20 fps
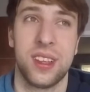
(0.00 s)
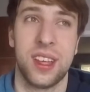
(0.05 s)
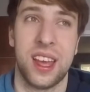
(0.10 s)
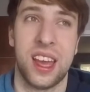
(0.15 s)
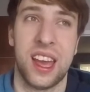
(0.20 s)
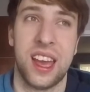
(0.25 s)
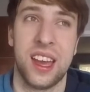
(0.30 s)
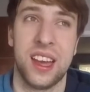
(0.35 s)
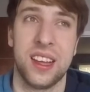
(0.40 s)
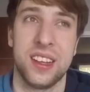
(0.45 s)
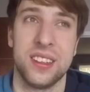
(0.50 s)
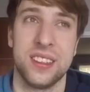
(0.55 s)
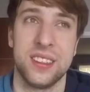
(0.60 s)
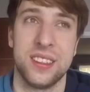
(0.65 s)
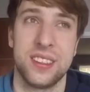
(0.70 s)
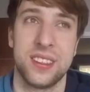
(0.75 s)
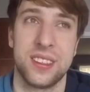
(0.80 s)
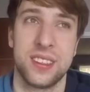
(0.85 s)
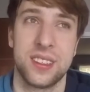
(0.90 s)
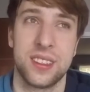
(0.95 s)
and
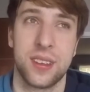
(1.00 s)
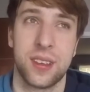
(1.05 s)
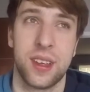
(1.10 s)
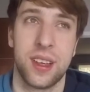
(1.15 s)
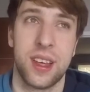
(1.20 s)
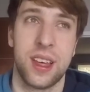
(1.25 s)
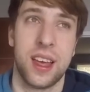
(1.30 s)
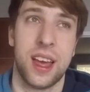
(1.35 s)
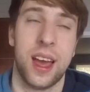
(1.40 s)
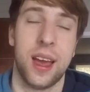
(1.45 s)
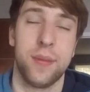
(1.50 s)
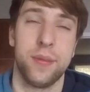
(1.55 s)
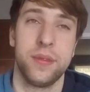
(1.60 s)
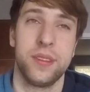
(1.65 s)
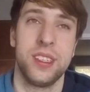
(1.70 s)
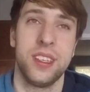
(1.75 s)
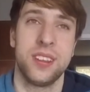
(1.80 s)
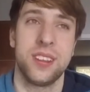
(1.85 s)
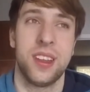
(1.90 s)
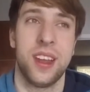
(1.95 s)
I'm
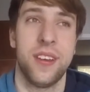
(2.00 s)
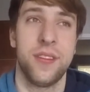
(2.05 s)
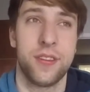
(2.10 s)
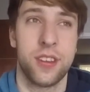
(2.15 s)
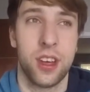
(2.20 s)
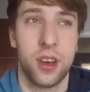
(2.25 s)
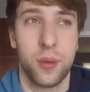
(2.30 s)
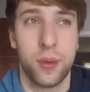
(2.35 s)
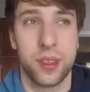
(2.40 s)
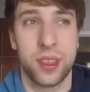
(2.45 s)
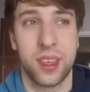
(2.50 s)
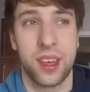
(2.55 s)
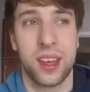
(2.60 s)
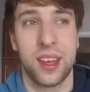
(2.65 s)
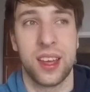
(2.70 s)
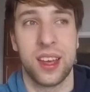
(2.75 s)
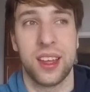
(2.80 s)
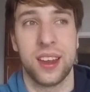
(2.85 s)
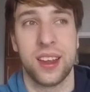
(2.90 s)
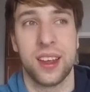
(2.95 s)
just left with
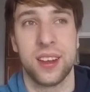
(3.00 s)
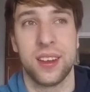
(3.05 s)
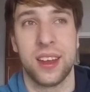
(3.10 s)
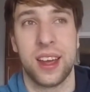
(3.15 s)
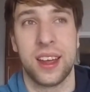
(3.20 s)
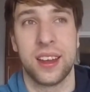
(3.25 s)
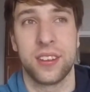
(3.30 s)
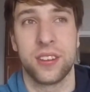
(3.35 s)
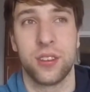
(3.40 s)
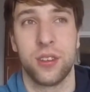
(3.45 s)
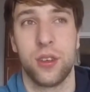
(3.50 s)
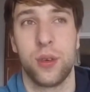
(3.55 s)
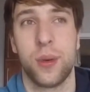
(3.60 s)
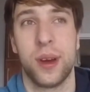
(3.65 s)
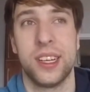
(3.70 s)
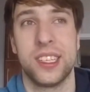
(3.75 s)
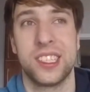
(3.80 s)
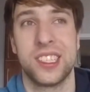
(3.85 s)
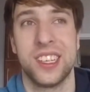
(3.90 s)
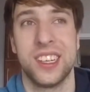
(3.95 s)
an unanswered
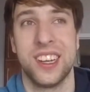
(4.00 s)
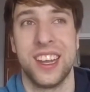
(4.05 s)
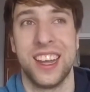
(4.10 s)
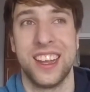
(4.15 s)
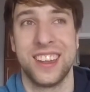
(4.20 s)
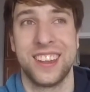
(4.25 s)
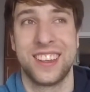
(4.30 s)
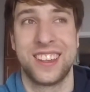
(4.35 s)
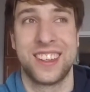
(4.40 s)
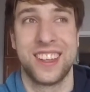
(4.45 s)
question as